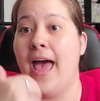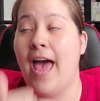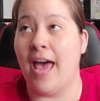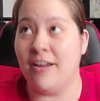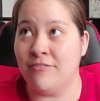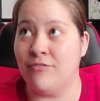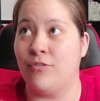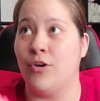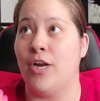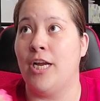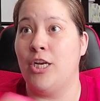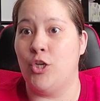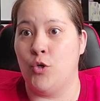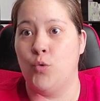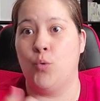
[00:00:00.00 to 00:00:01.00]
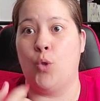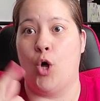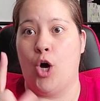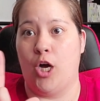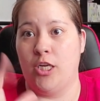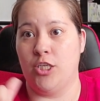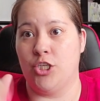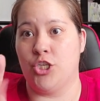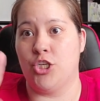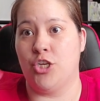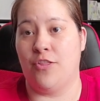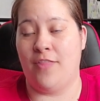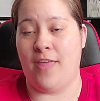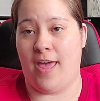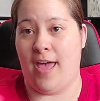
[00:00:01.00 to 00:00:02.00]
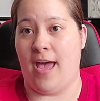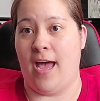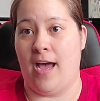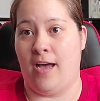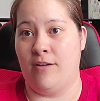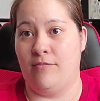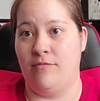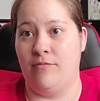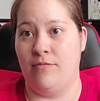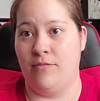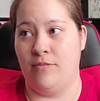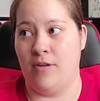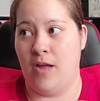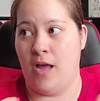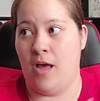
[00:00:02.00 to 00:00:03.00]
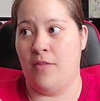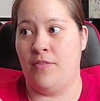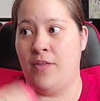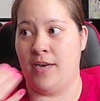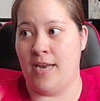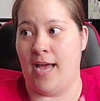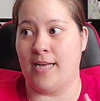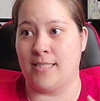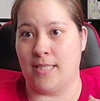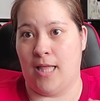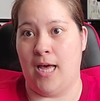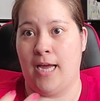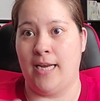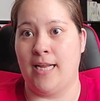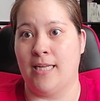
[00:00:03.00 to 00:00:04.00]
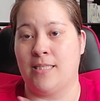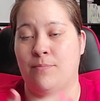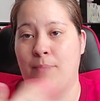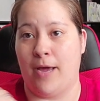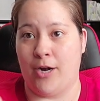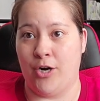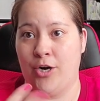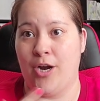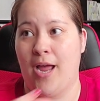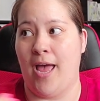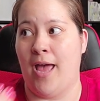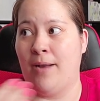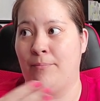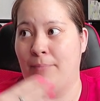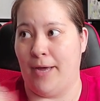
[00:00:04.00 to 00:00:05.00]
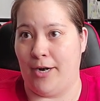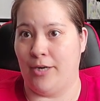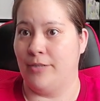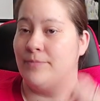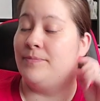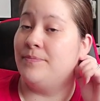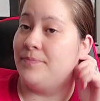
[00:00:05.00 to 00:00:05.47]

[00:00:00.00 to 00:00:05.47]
every new launch they have the next line gets better and better.